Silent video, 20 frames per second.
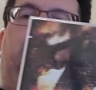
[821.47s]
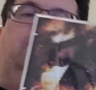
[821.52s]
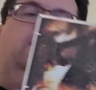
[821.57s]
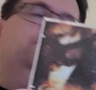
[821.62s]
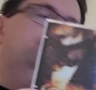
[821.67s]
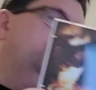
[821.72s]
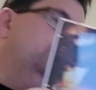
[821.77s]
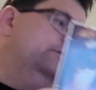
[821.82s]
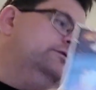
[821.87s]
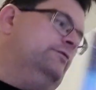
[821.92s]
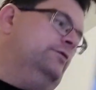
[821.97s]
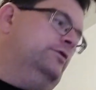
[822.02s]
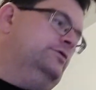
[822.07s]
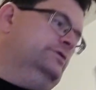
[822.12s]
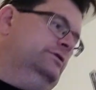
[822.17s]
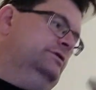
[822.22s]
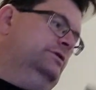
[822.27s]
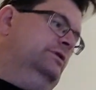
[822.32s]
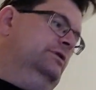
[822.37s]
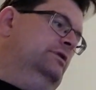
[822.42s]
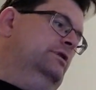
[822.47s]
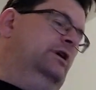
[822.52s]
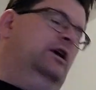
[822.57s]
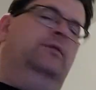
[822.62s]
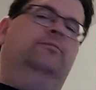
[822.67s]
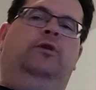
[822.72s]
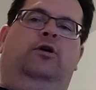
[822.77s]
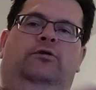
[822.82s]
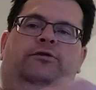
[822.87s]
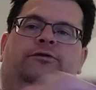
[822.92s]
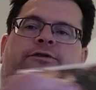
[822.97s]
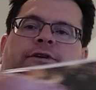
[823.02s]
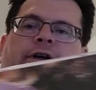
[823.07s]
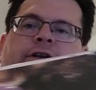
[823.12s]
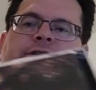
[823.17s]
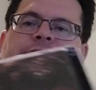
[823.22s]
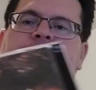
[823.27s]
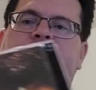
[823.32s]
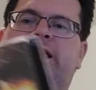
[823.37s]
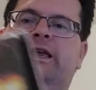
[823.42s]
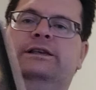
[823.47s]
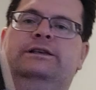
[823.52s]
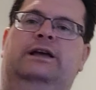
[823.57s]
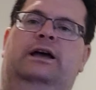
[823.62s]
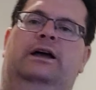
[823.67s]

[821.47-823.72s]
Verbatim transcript: I got both versions, uh, both uh, CDs